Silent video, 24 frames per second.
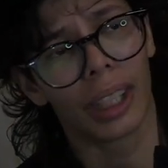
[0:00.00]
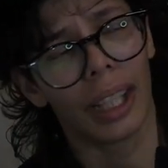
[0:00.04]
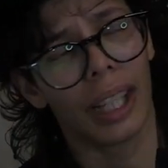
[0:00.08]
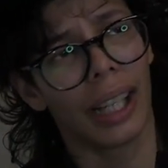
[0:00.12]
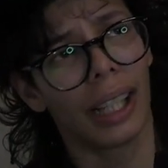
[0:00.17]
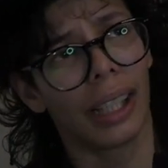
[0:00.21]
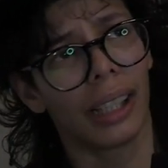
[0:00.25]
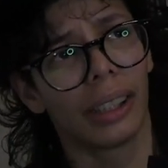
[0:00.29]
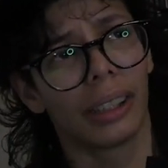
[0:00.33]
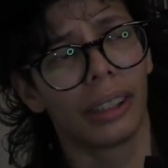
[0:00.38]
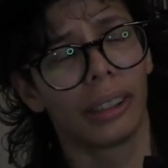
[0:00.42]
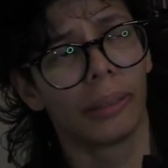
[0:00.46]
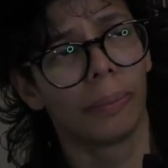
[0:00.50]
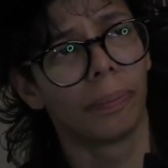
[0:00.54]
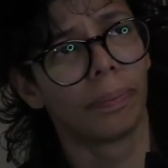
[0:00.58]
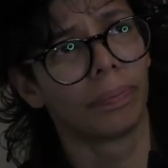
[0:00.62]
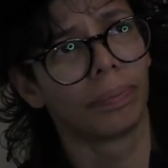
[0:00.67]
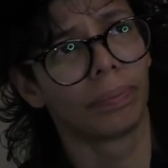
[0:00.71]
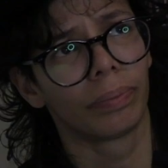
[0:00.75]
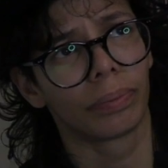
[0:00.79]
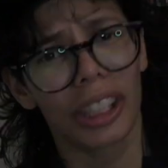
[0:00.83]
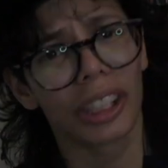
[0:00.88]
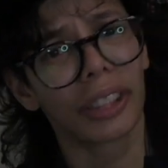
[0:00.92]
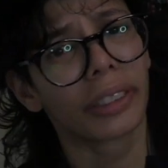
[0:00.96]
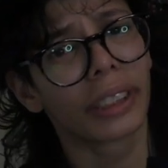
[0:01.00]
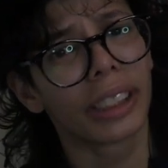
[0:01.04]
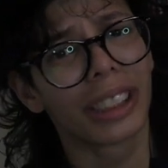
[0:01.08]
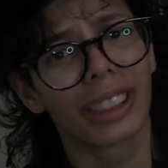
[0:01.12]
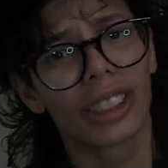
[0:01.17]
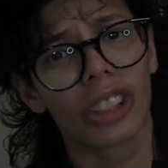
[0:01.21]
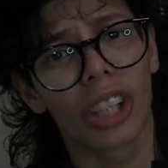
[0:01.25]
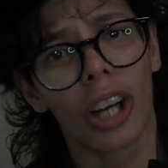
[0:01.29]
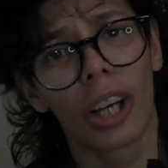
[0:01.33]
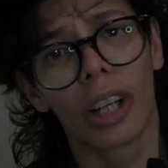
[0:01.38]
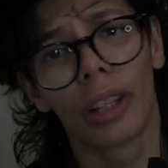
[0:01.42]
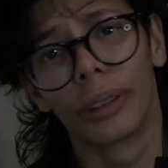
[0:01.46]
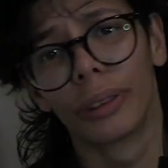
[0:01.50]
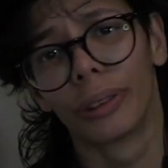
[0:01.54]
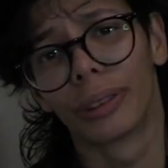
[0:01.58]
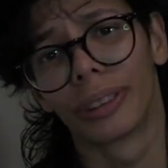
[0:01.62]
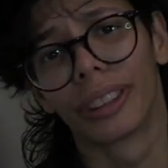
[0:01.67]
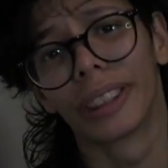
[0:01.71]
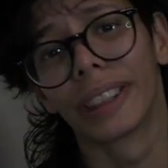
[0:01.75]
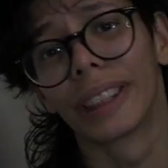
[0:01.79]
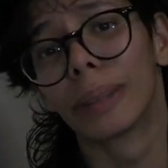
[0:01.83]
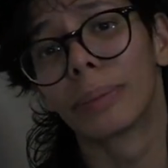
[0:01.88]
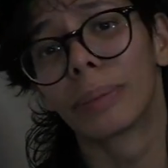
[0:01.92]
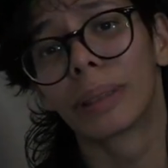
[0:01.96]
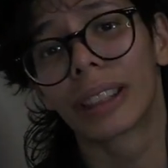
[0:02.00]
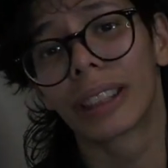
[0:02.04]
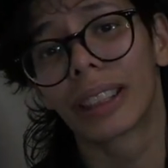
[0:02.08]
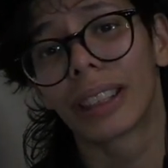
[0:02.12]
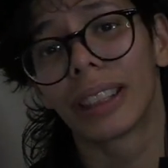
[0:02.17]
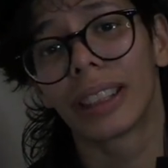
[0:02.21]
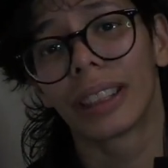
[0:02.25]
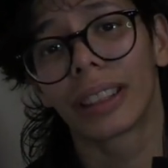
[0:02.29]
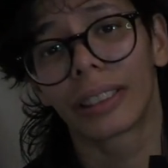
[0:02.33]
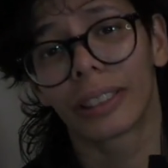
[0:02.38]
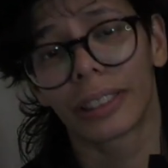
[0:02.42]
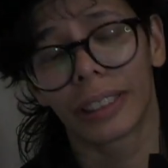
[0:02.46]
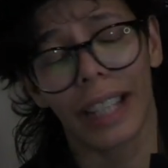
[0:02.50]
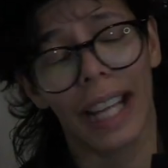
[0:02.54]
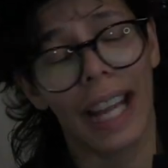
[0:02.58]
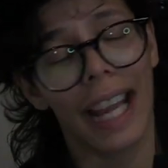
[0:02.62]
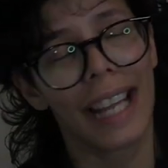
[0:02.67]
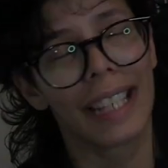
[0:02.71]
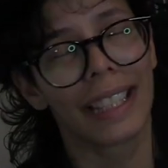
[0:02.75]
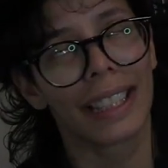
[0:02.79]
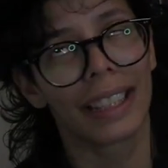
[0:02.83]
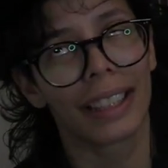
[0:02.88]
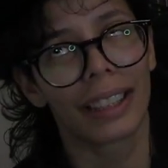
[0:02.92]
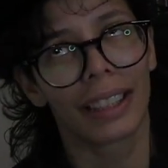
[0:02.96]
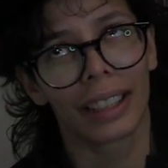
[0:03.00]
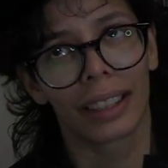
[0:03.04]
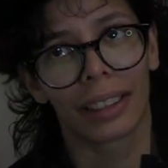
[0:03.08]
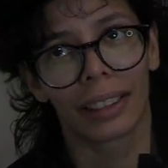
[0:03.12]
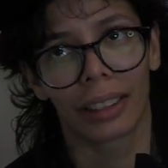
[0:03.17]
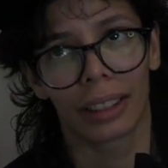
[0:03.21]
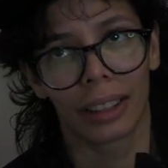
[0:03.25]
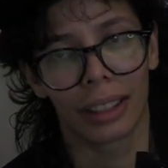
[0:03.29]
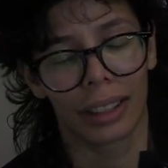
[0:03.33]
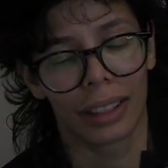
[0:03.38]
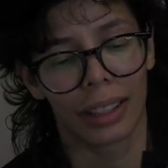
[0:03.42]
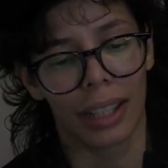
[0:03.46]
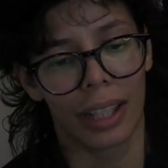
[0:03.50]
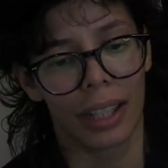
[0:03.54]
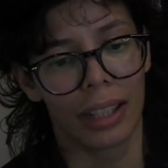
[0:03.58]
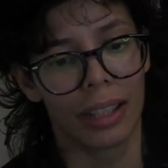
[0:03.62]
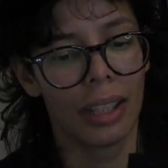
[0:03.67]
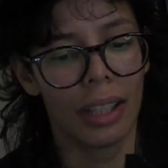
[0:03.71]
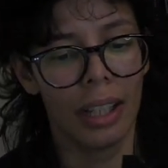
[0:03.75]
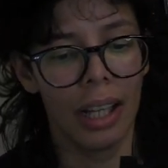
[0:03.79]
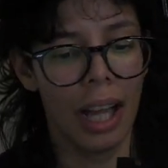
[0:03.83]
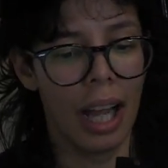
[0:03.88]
I had earrings on or lipstick or anything like that.